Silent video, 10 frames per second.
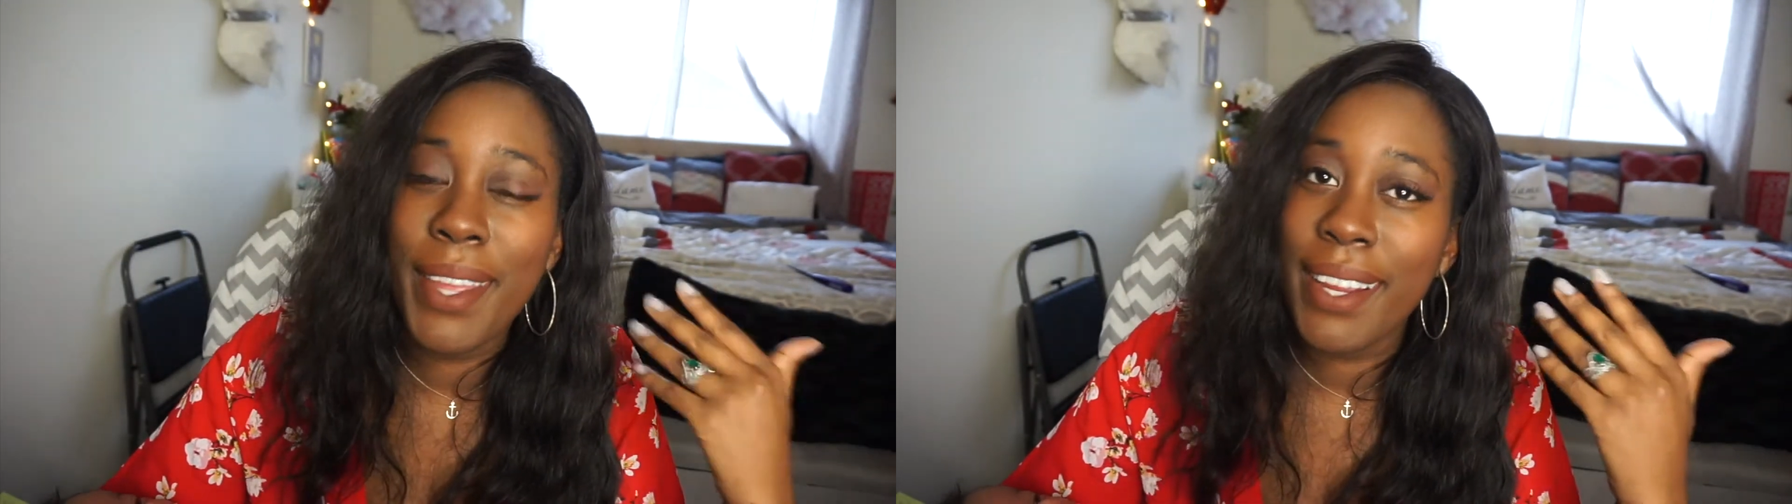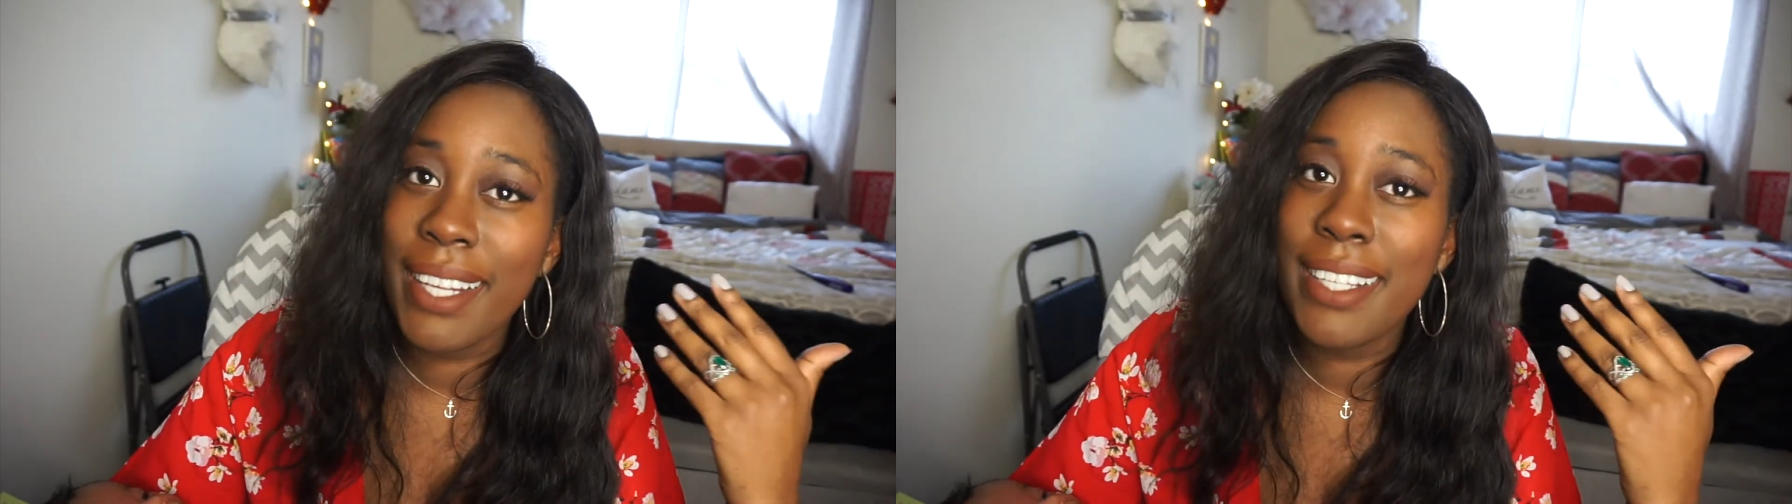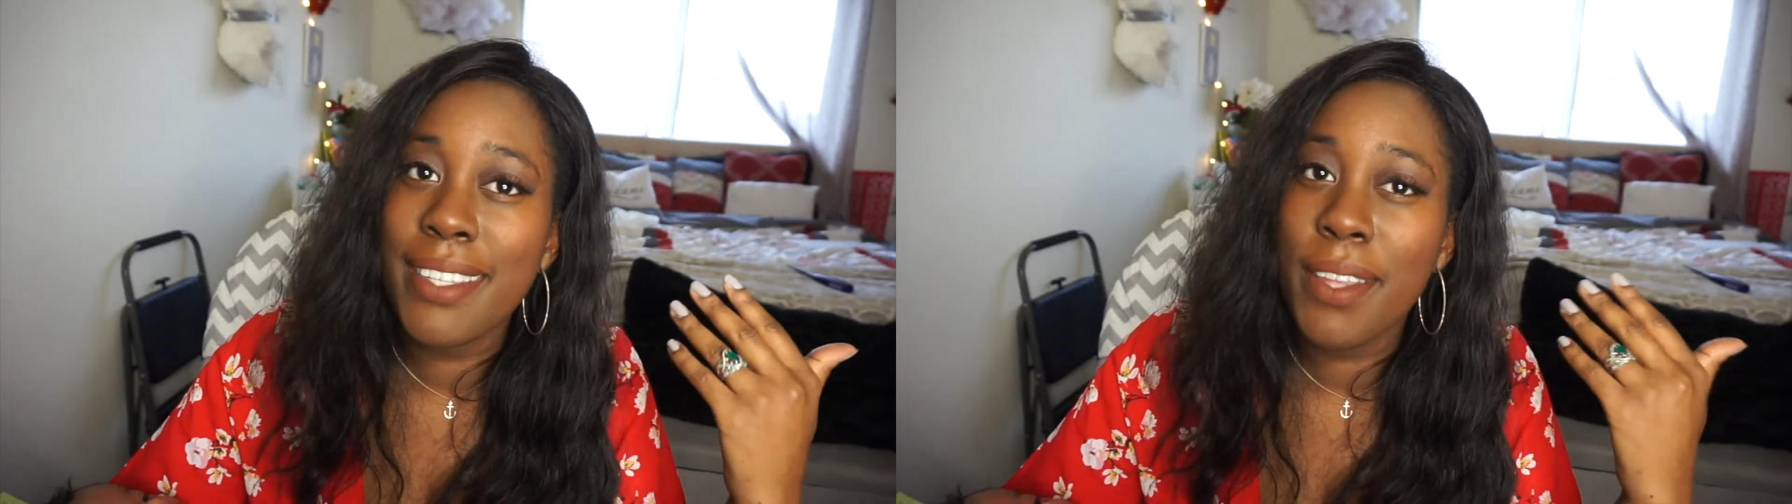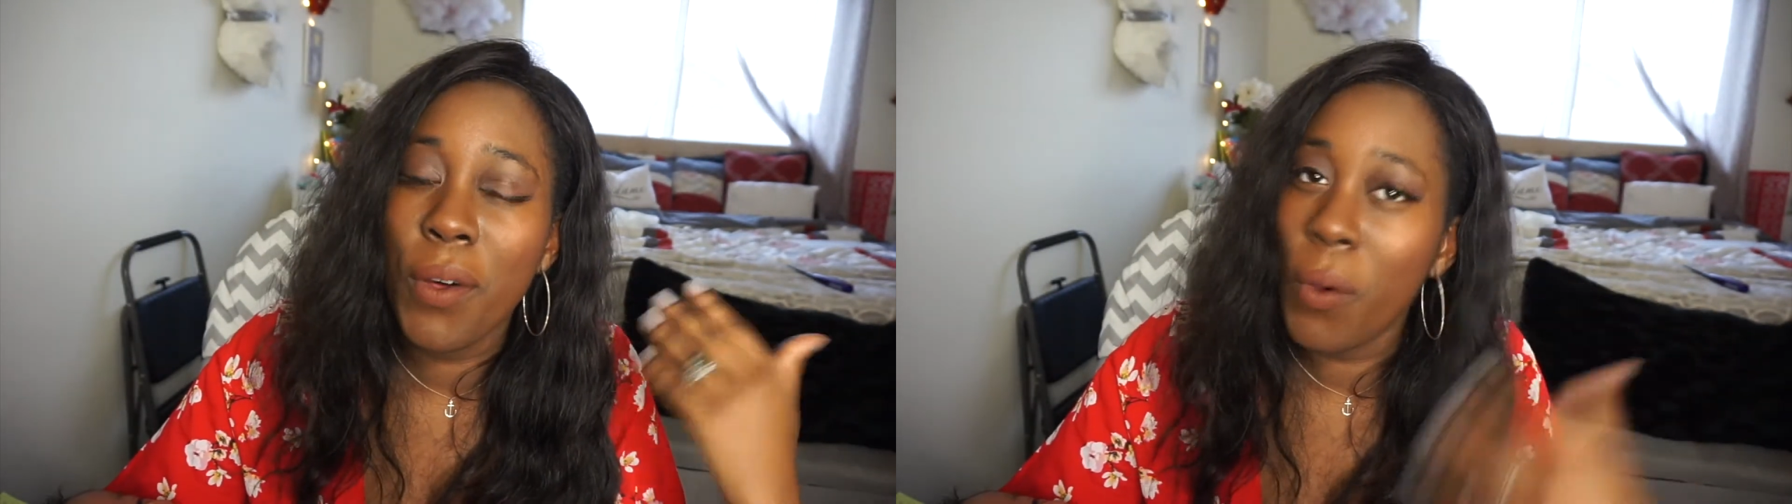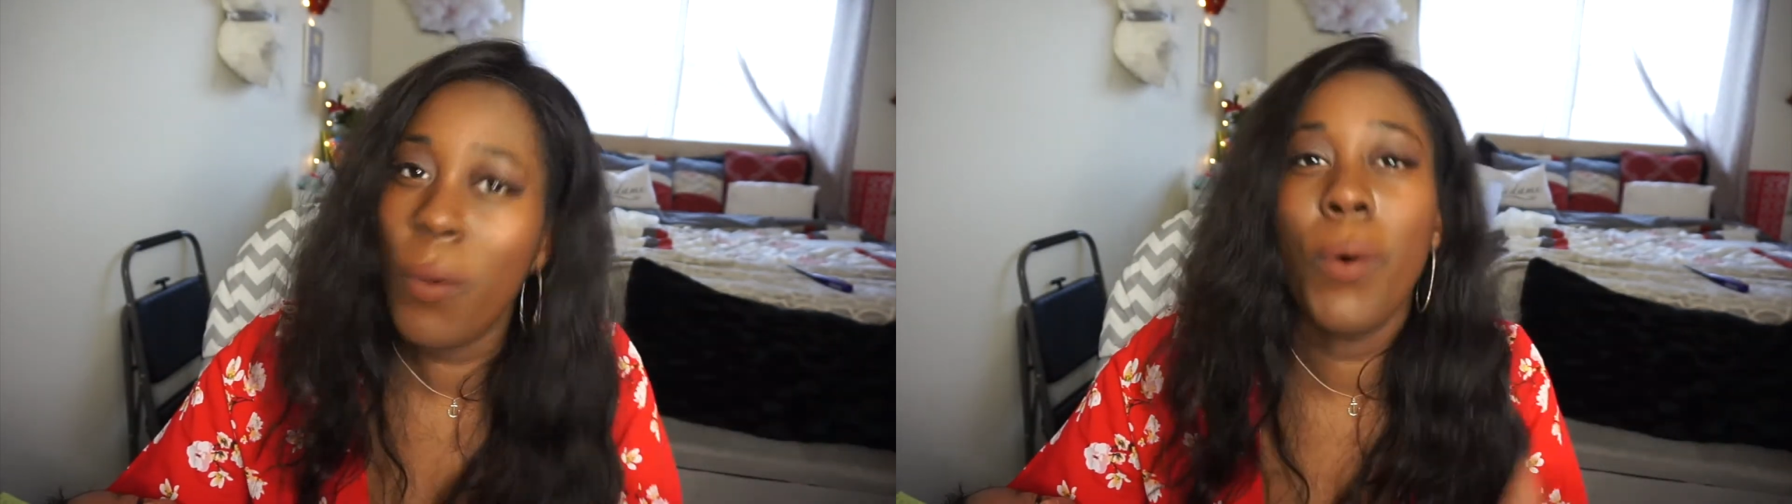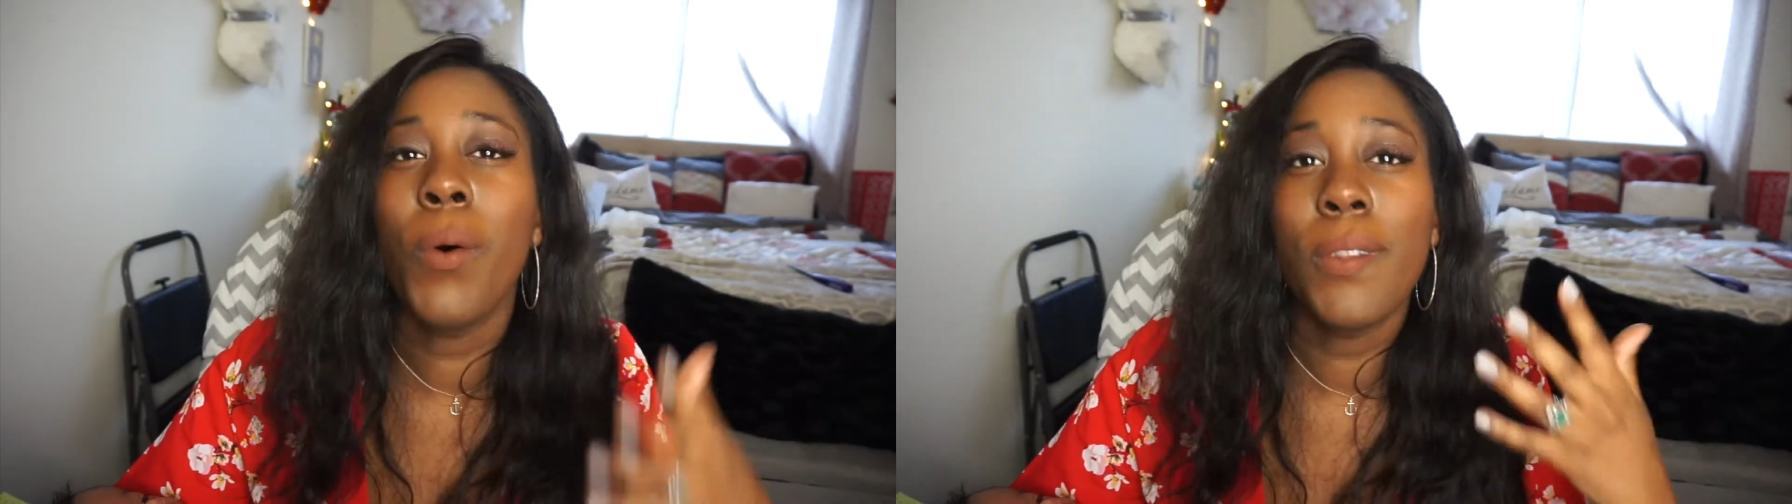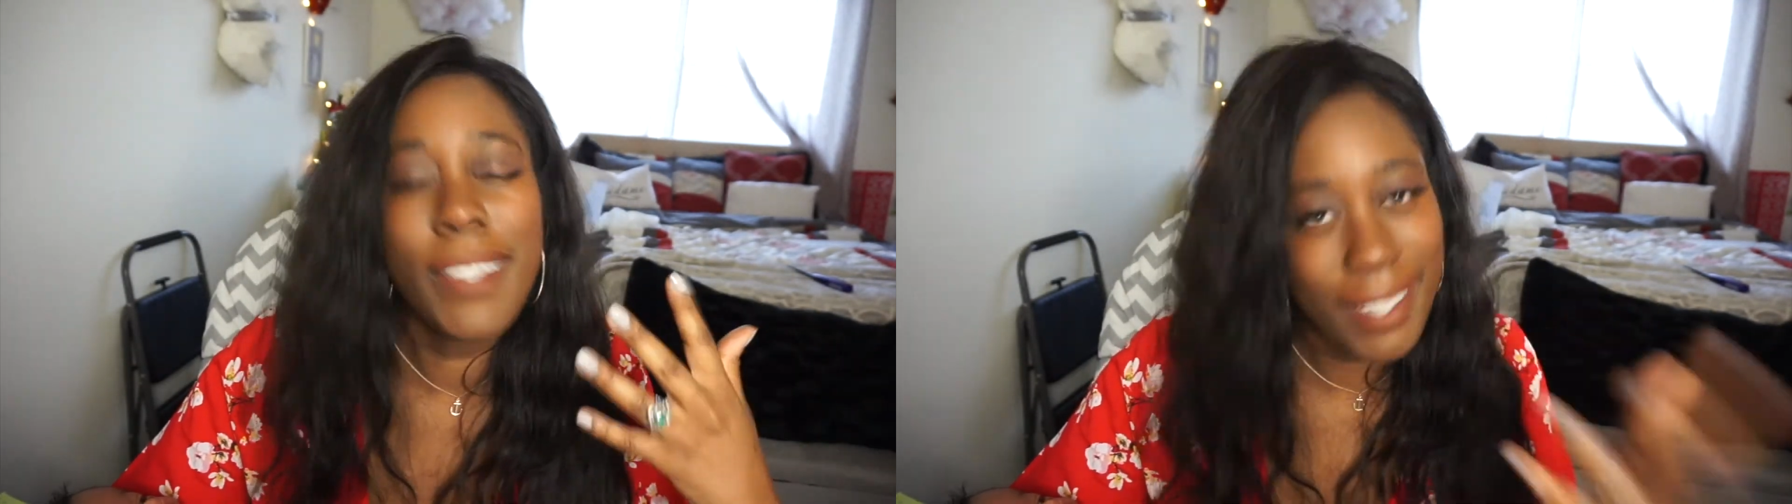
there is the whole